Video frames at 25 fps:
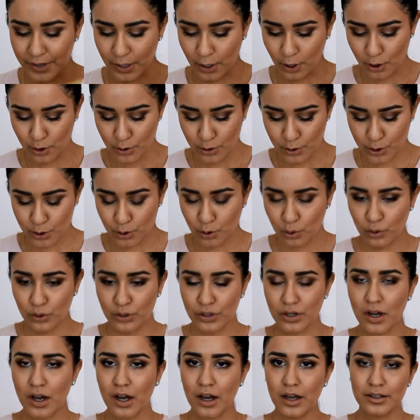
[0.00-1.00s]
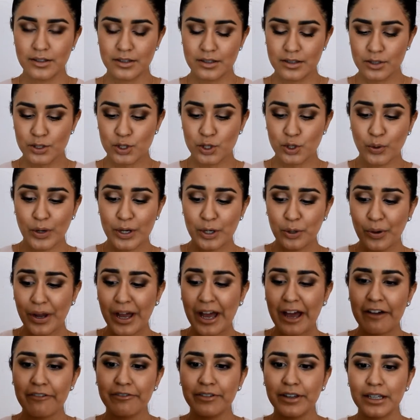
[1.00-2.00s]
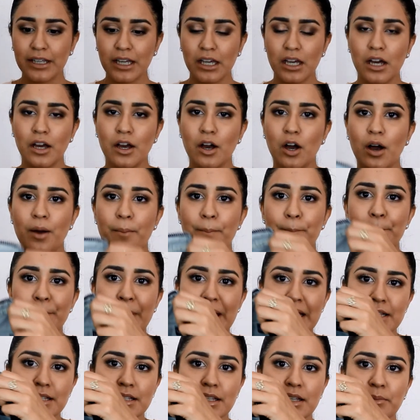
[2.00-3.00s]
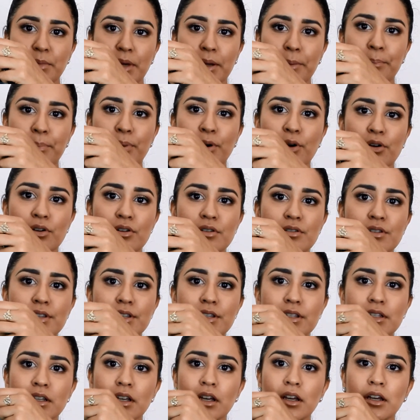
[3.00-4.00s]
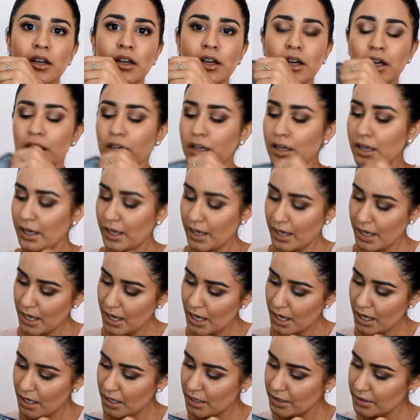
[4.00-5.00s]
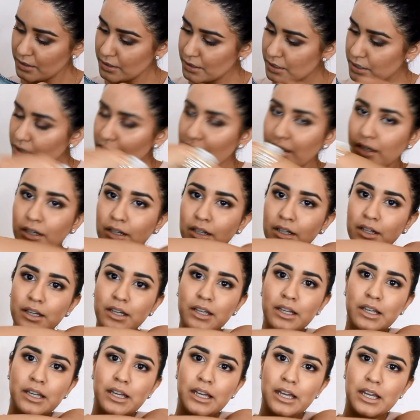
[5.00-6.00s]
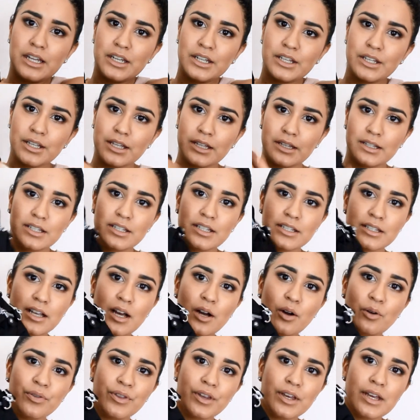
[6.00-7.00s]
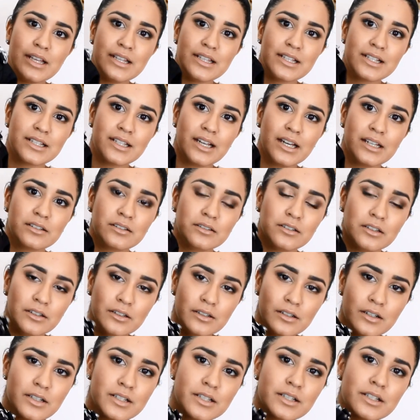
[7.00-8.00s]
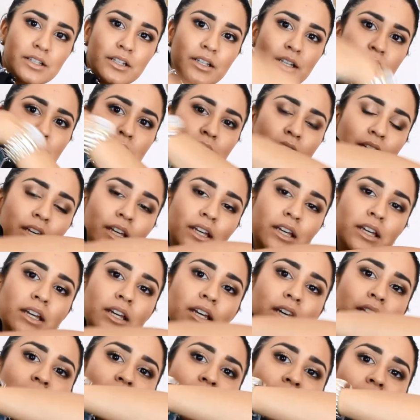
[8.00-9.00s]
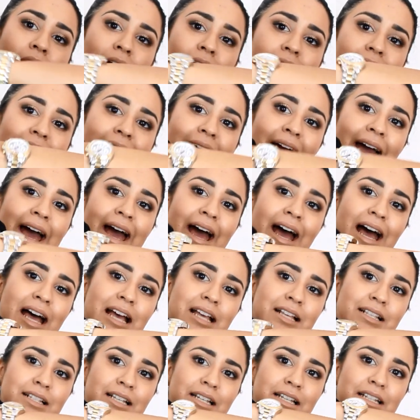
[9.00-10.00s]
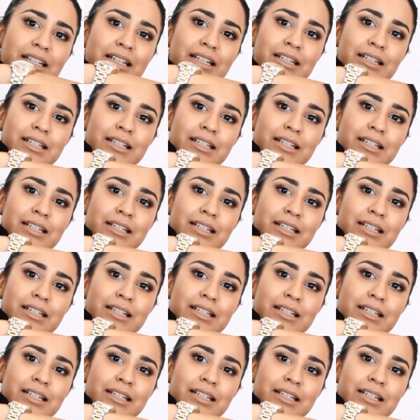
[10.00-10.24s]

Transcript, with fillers: there, so not, so I don't have like a mess in my purse. And in here, this is how the inside looks. And it has an